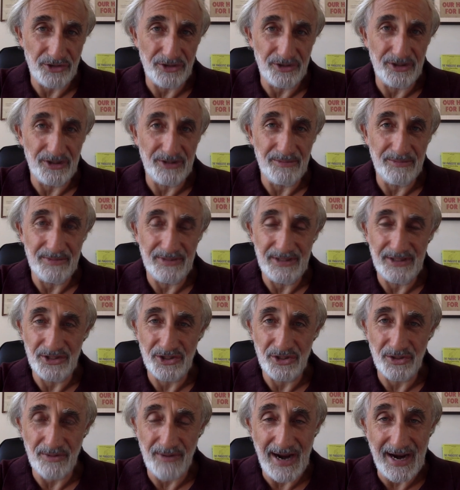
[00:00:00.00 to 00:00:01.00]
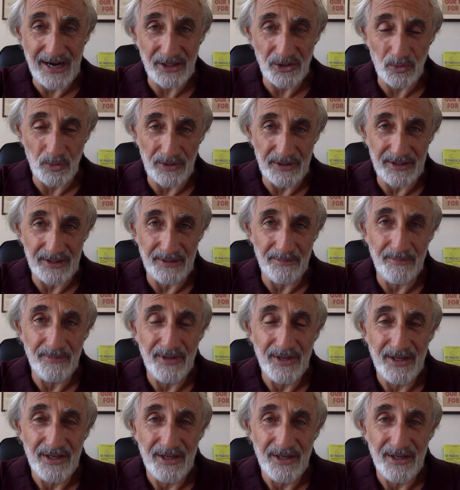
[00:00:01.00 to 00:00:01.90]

to them, interact with them,